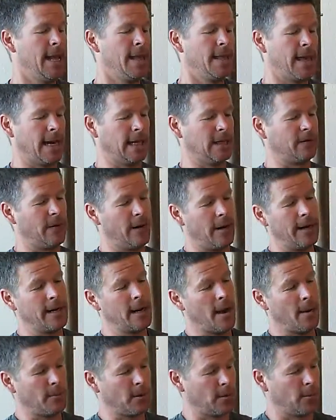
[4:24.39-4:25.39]
that it's very
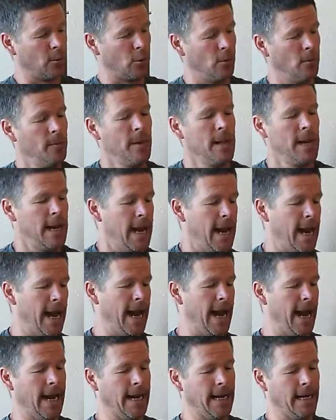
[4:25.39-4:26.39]
comfortable,
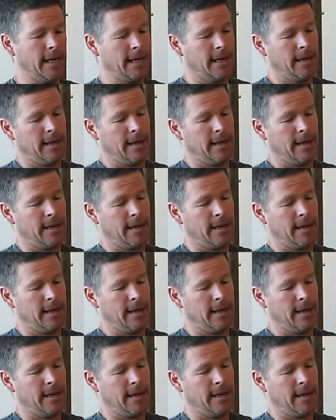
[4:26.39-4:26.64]
and